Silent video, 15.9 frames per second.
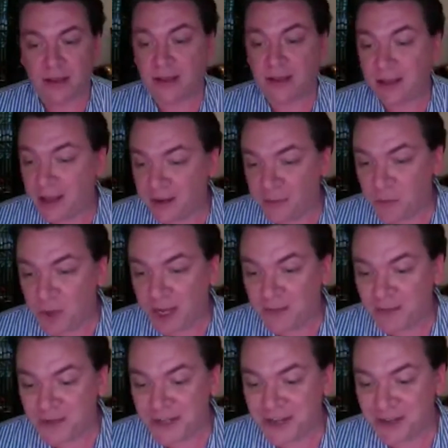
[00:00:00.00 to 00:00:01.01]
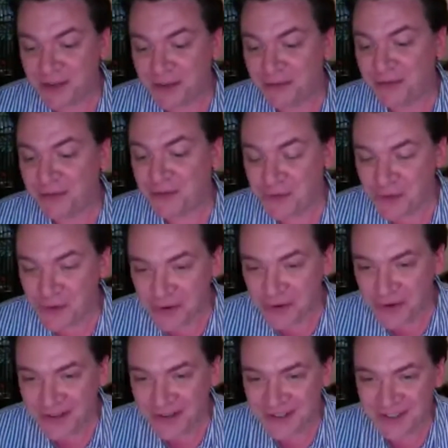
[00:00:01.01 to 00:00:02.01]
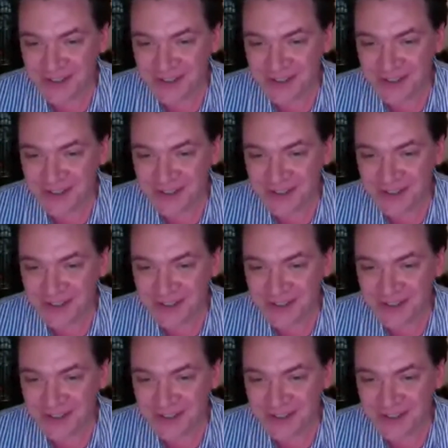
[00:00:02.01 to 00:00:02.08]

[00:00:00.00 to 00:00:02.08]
Kind of a bombshell, if true.